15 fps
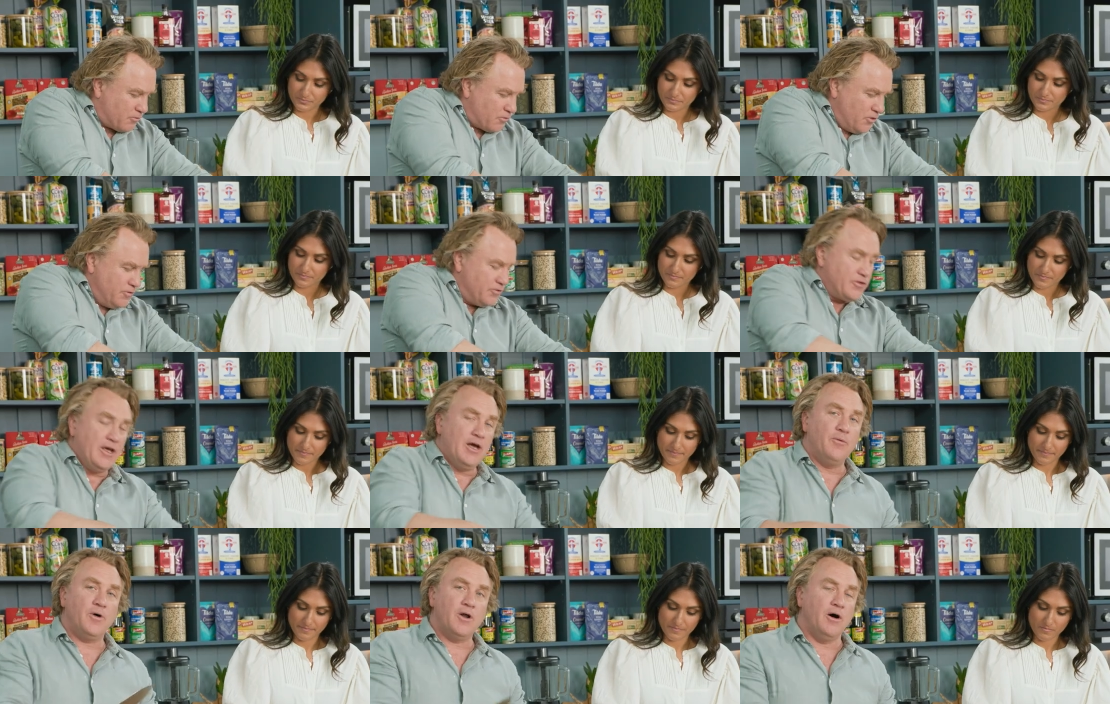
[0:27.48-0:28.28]
Speaker 1: grooves
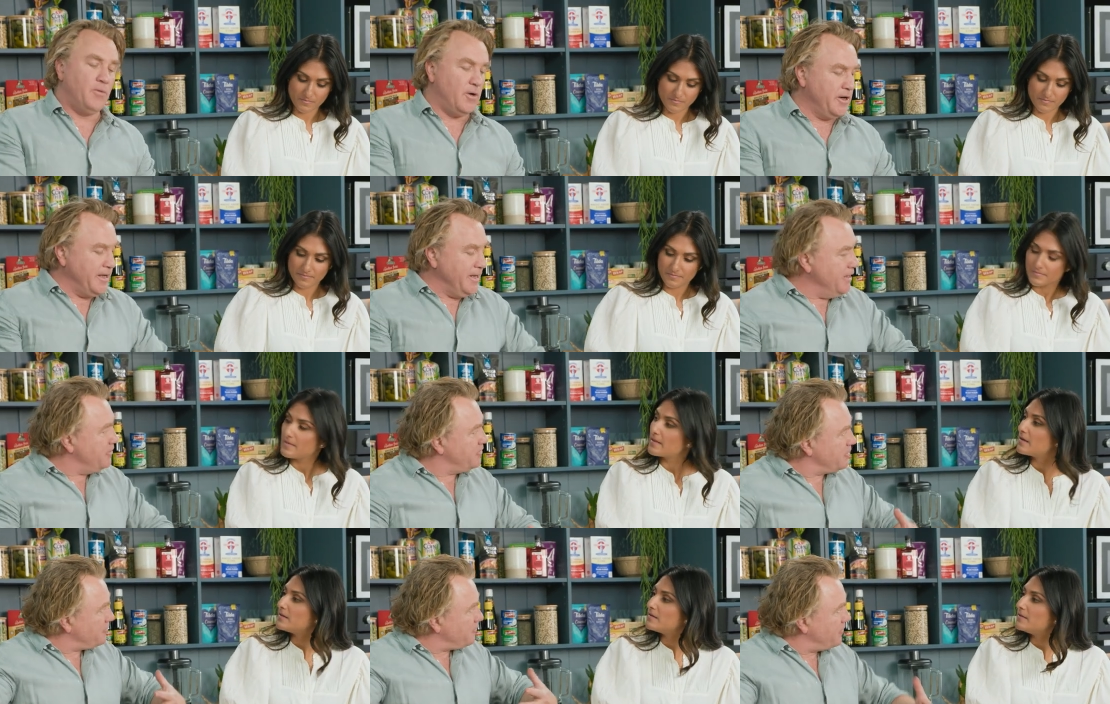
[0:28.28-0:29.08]
here. What I want
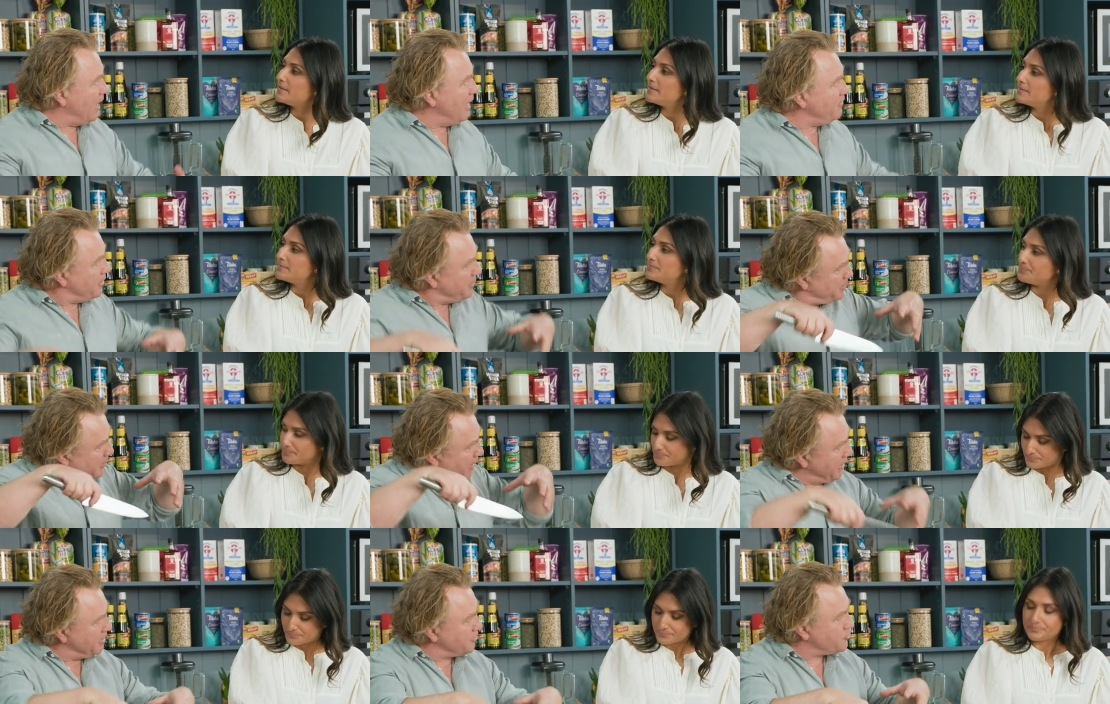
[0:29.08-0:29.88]
is the flavour to
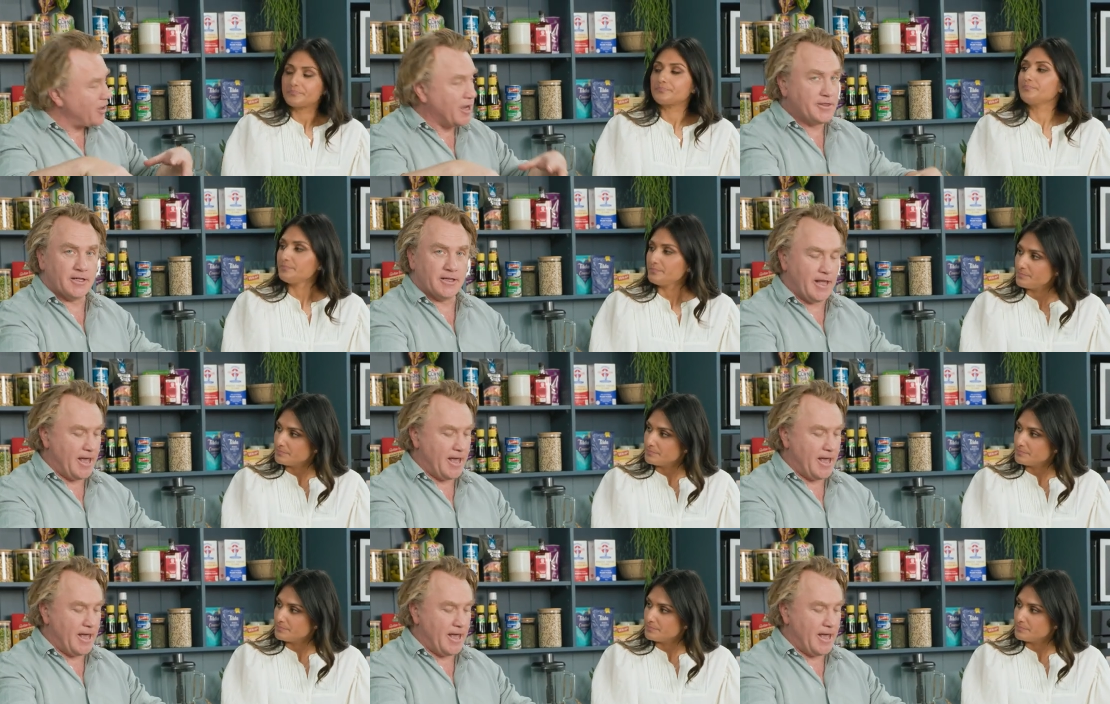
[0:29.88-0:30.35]
penetrate the